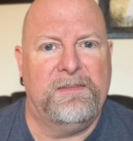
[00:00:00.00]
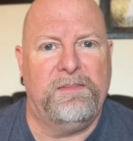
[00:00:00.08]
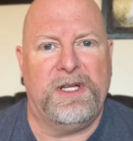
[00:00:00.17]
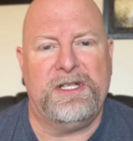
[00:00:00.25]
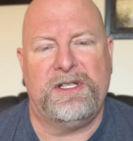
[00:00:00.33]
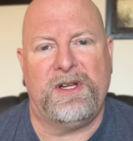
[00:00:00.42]

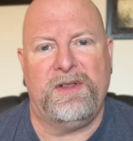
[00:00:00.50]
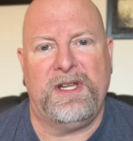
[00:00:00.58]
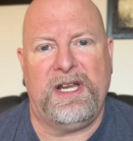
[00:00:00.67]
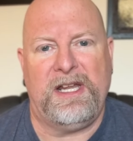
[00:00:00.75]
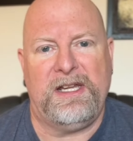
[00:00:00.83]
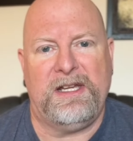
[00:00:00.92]
but so
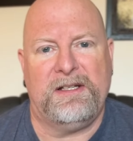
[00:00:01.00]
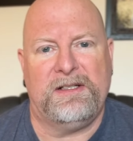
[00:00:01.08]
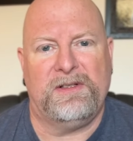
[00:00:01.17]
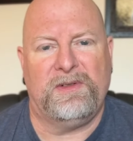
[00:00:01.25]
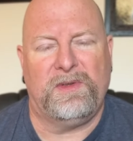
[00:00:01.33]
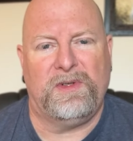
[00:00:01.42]
that he
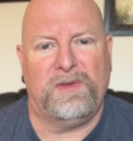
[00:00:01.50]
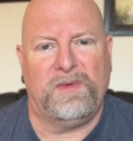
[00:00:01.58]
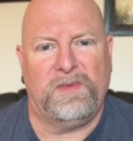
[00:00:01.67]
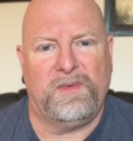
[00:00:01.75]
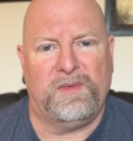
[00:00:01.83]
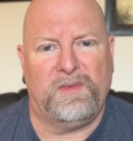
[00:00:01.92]

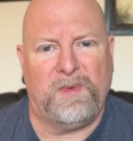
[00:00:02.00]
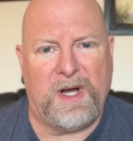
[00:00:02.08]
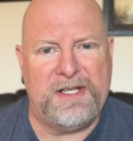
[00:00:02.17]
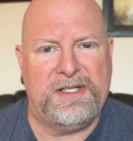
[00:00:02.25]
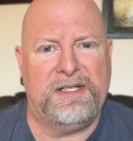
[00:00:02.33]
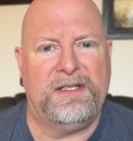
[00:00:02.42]

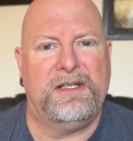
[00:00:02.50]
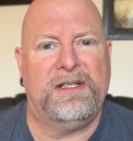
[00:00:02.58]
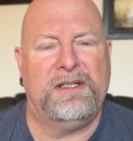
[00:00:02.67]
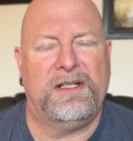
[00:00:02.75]
wasn't